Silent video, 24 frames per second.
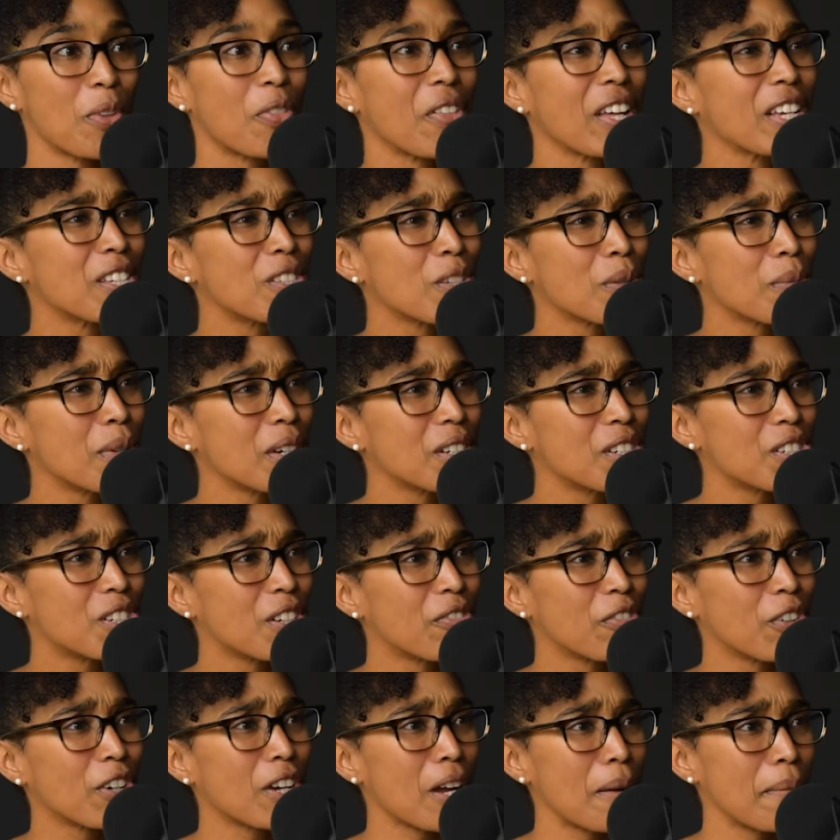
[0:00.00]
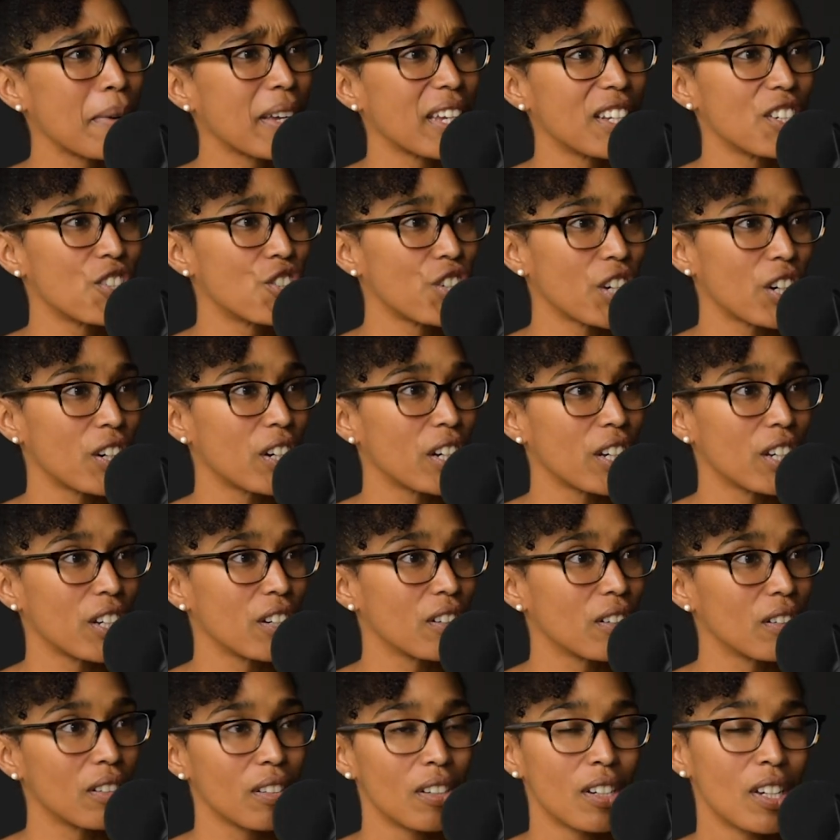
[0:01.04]
Well, thanks so much for coming and sharing
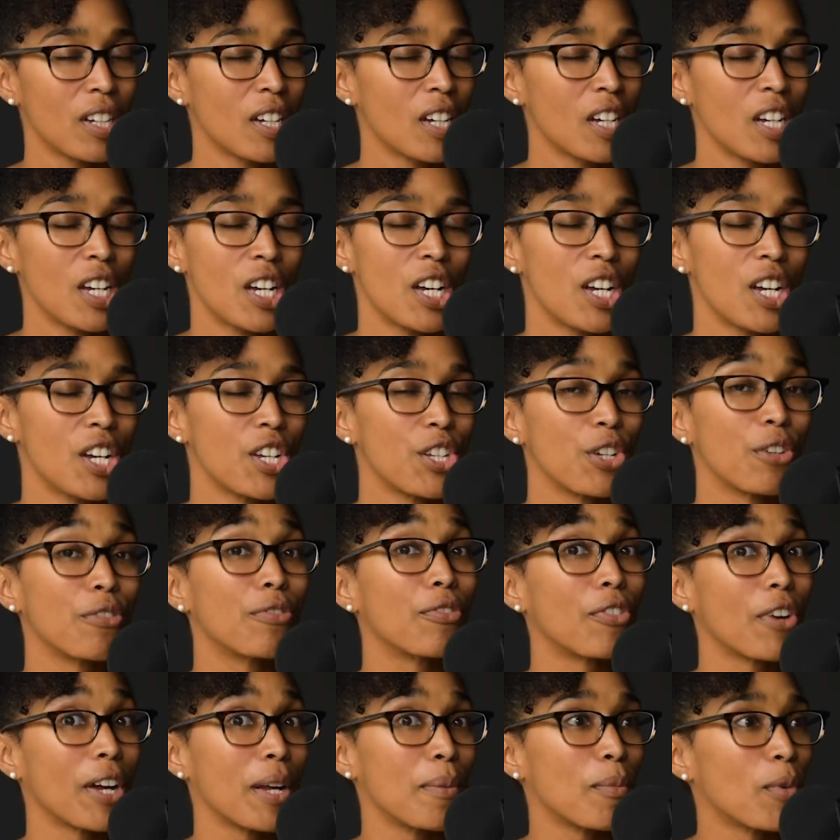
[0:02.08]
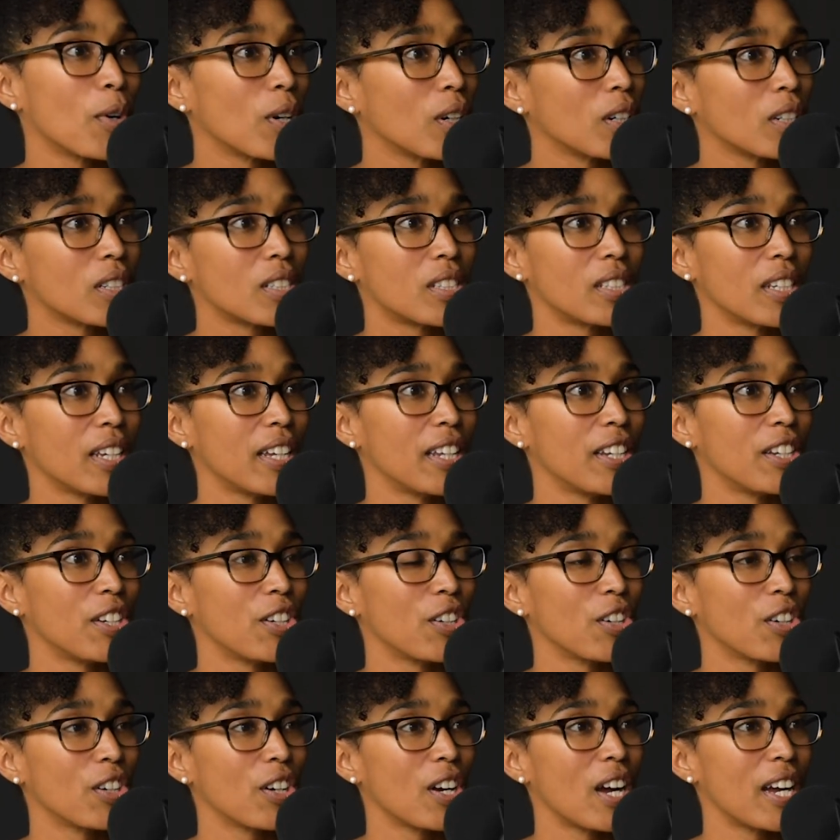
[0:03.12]
your frameworks and
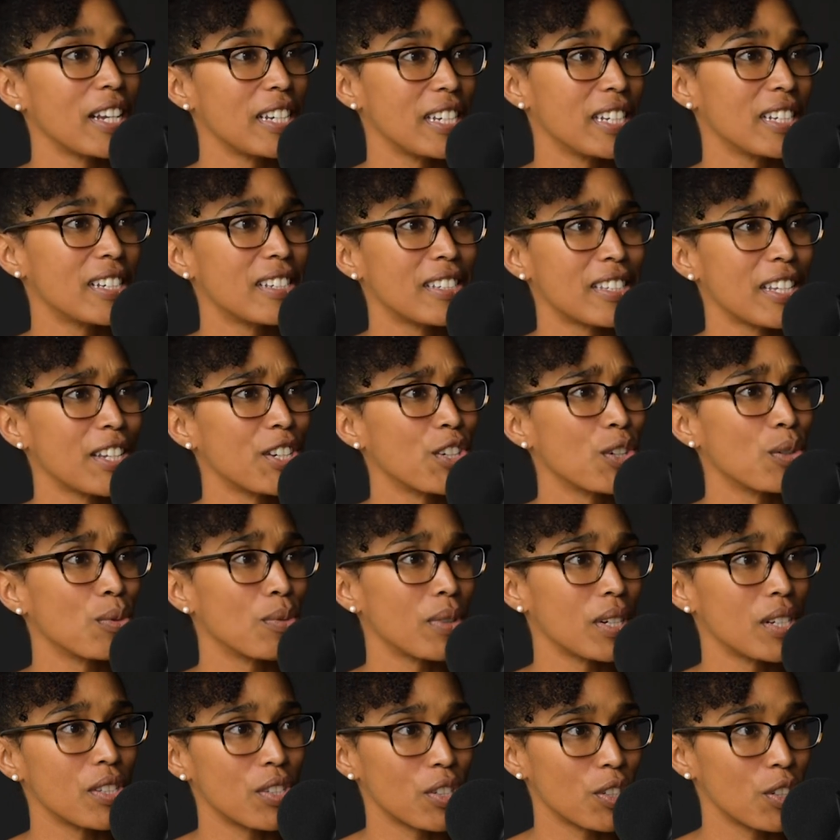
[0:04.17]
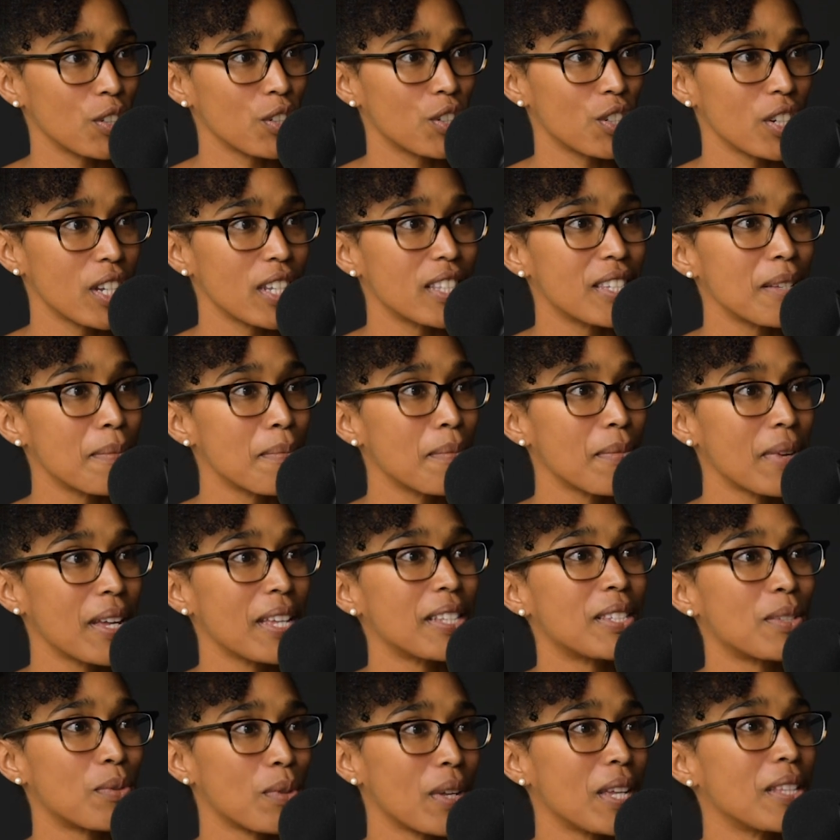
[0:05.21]
your ideas and your research.
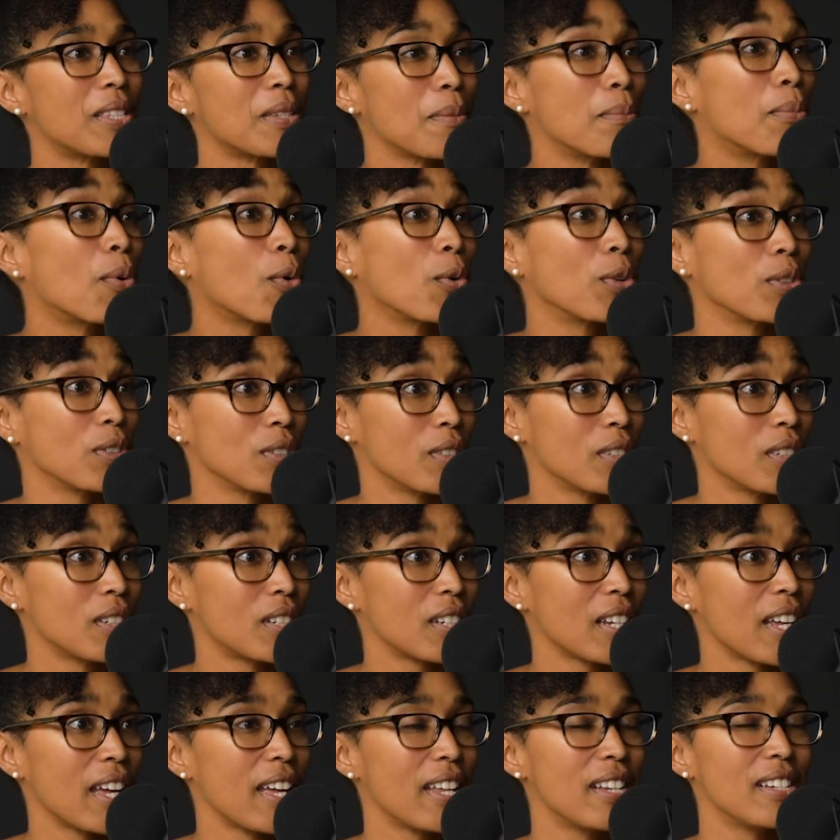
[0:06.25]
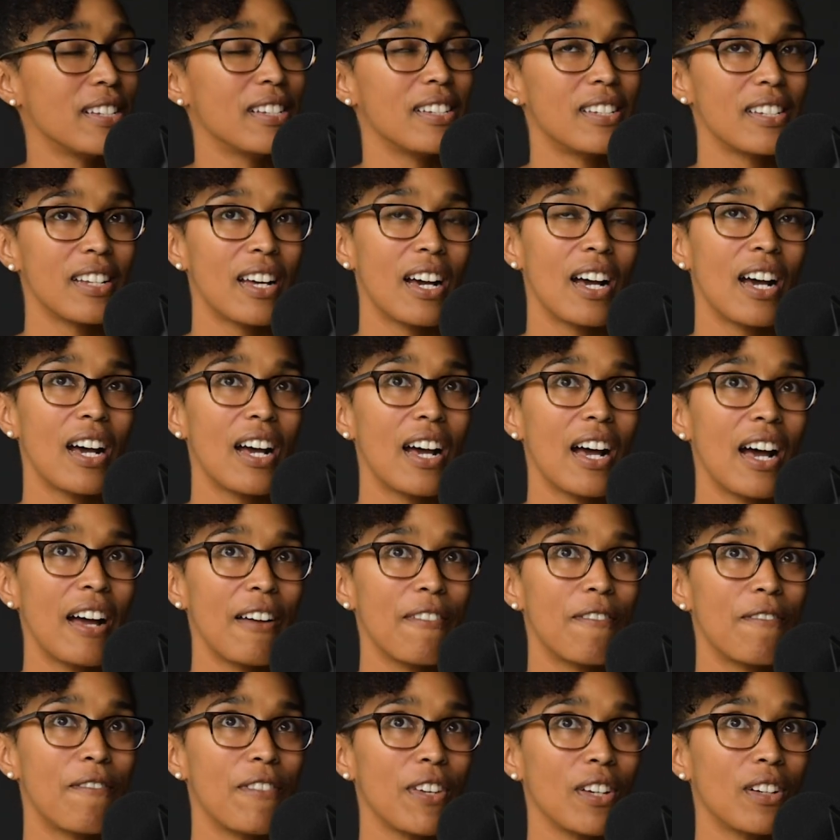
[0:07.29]
It's important, and
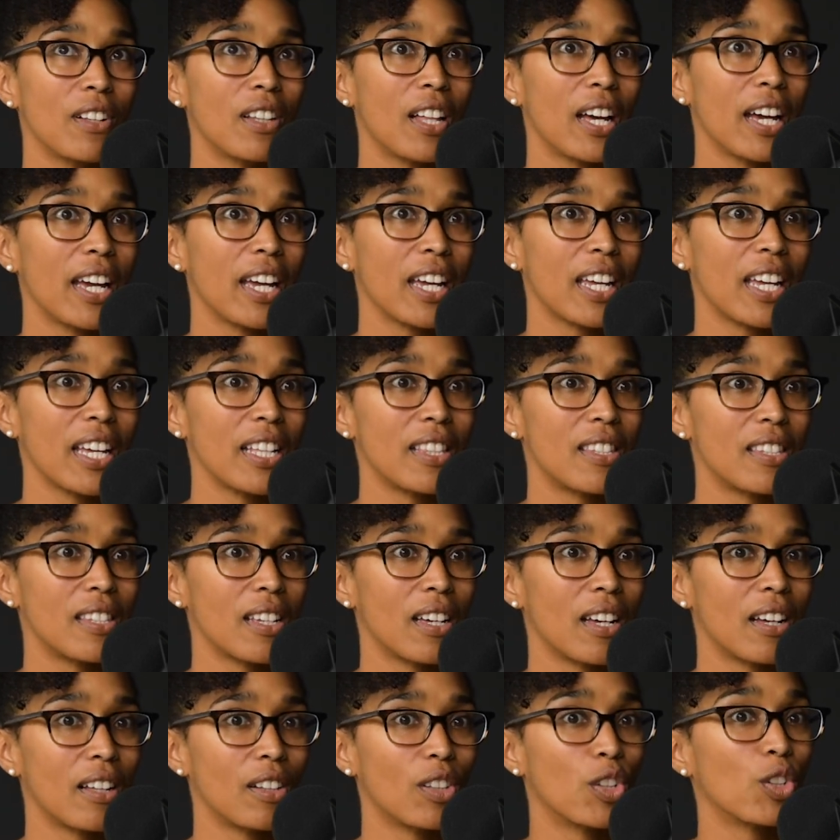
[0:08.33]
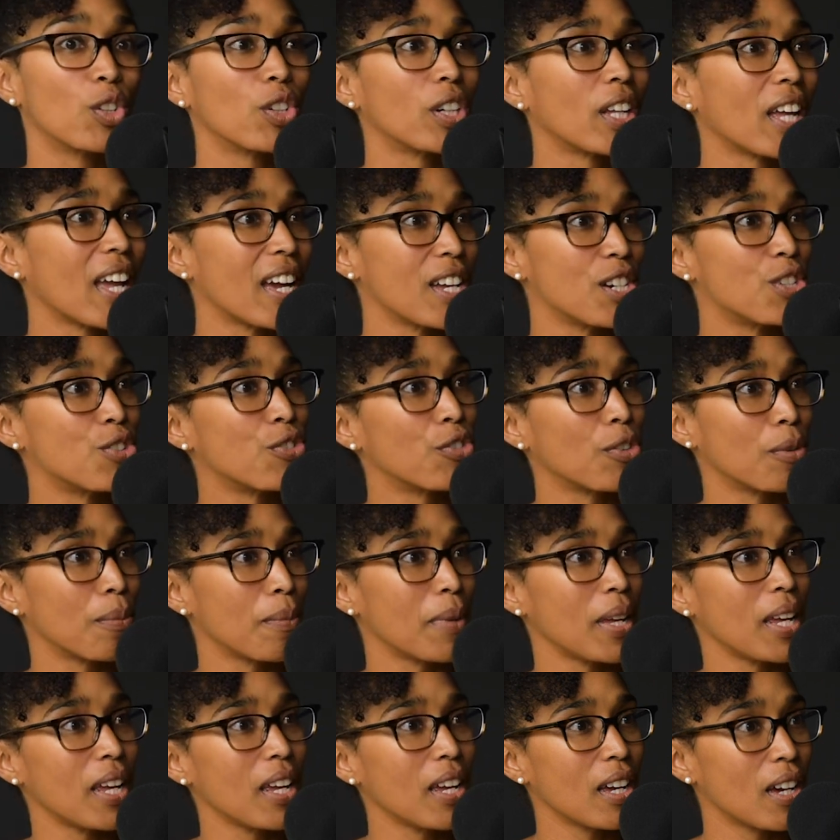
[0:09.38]
I feel like it's a learning edge for
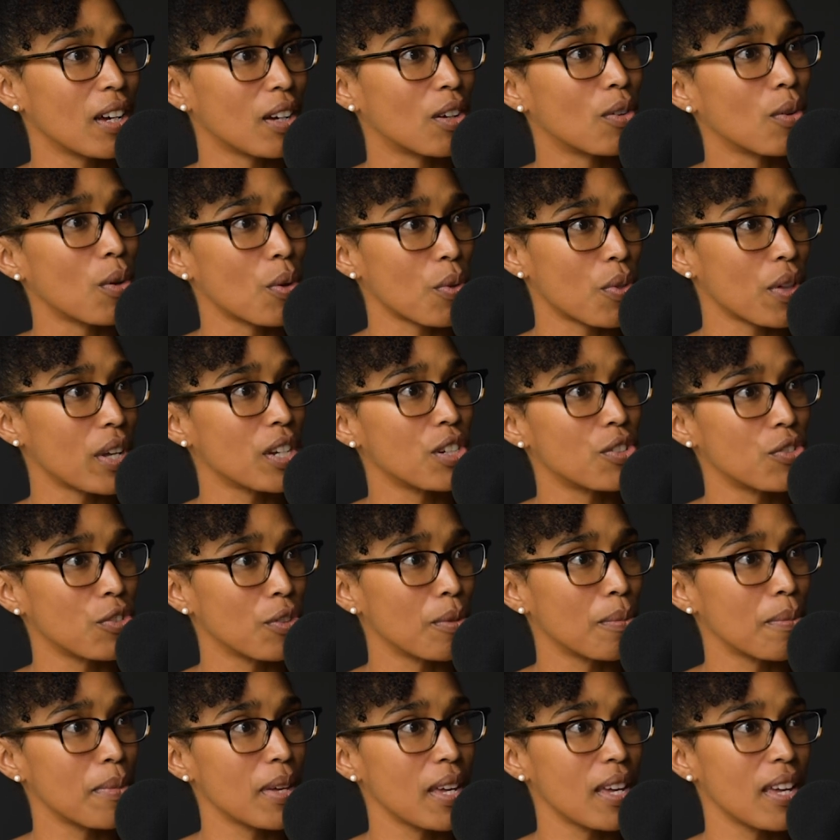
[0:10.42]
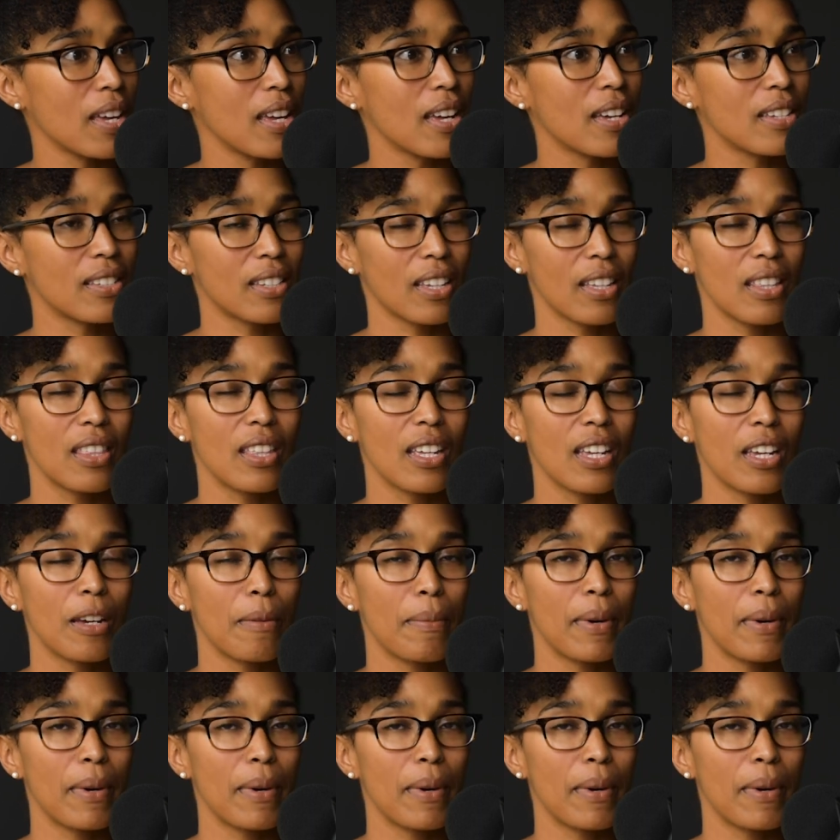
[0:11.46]
me, a growth edge for me as I think